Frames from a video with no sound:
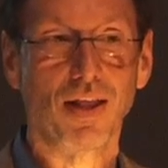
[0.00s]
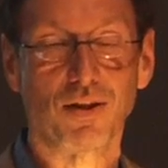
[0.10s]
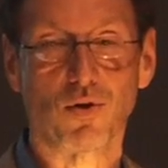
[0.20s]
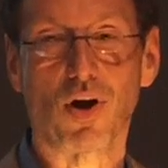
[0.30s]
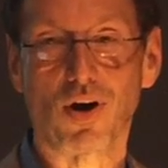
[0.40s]

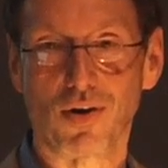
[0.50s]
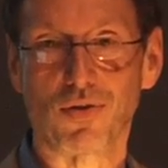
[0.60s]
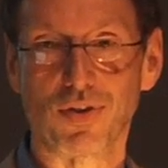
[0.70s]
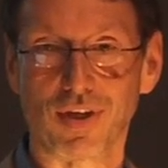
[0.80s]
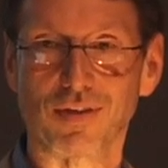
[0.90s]
there are
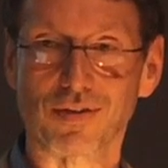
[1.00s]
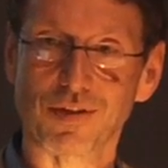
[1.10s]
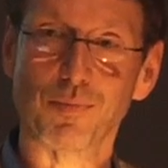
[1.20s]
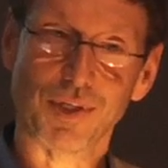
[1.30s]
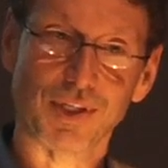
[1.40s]
things
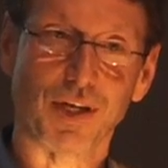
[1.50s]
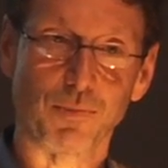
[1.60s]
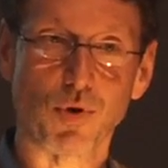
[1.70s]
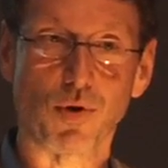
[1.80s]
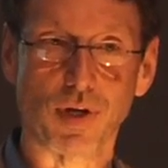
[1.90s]
to be
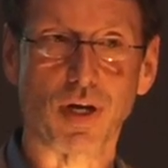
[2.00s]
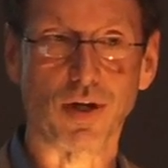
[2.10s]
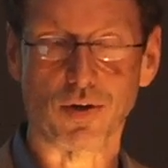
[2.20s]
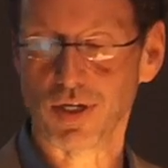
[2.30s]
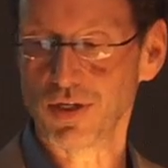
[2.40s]
said, pro and
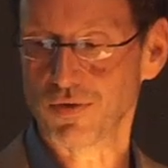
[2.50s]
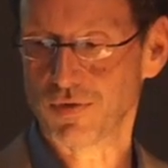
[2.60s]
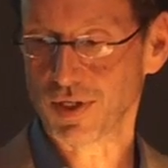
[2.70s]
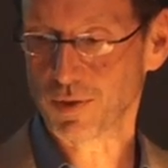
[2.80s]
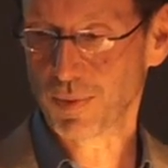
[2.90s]
con, in each
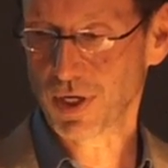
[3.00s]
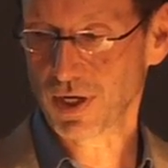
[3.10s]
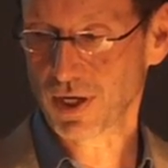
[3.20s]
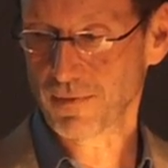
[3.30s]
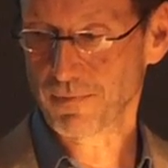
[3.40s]
of these,
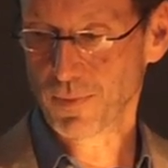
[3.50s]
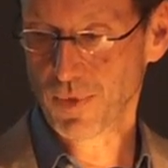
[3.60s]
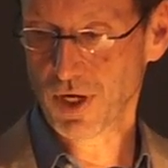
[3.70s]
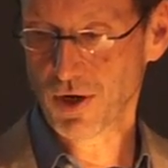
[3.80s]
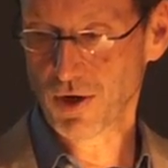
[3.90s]
but um,
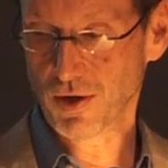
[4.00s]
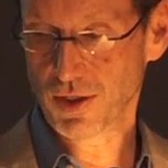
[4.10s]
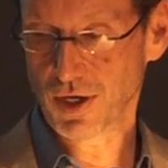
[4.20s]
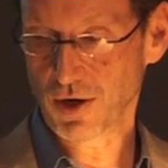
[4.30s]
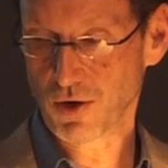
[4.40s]
they're,
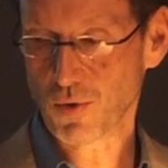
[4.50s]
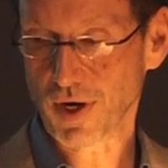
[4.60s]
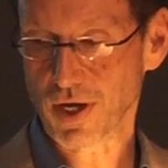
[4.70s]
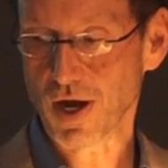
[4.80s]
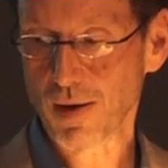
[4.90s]
they're
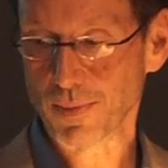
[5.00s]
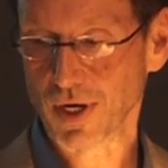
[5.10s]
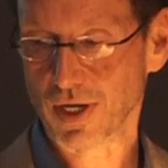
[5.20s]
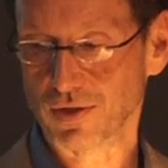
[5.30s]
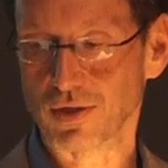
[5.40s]
quite
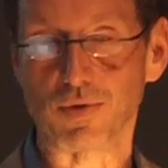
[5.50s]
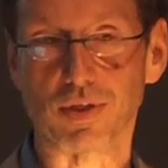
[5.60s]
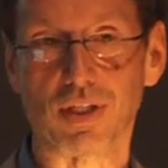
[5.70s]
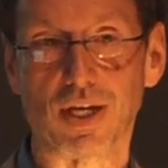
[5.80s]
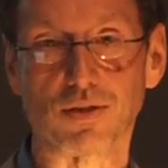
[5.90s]
common, and so is
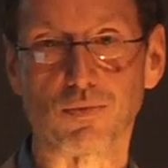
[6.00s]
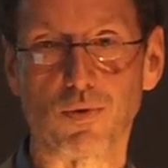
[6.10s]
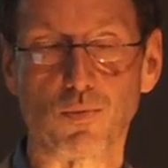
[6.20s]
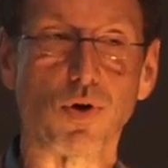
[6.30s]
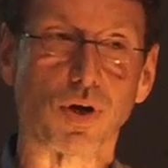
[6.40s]
the last
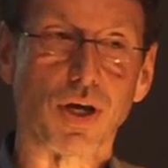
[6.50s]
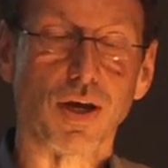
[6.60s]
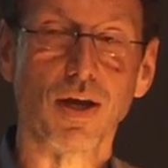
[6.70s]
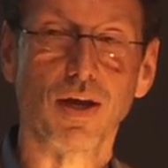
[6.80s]
one, work,